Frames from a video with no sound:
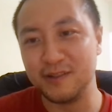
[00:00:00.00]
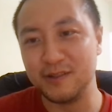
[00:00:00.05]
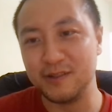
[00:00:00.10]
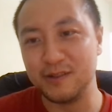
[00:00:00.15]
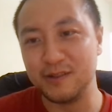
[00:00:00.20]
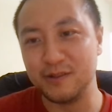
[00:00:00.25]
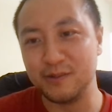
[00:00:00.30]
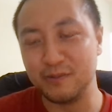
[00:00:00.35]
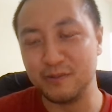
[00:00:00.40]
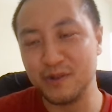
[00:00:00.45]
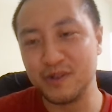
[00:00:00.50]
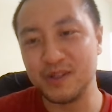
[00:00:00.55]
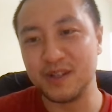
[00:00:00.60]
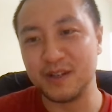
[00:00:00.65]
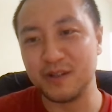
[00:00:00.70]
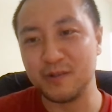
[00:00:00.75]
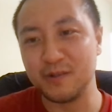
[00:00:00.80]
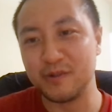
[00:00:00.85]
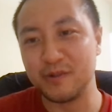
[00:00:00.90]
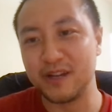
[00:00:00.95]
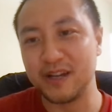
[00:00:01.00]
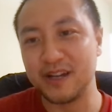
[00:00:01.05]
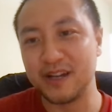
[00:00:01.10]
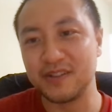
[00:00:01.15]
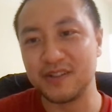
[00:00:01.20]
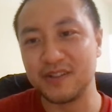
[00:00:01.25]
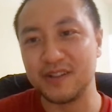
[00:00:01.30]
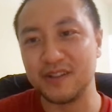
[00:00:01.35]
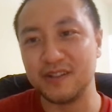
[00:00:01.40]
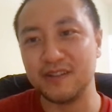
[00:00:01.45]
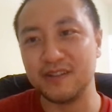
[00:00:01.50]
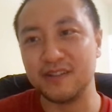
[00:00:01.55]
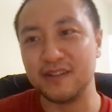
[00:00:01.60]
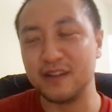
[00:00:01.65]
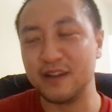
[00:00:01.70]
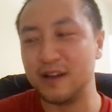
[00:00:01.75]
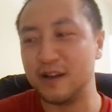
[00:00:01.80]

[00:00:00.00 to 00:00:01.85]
to push into production,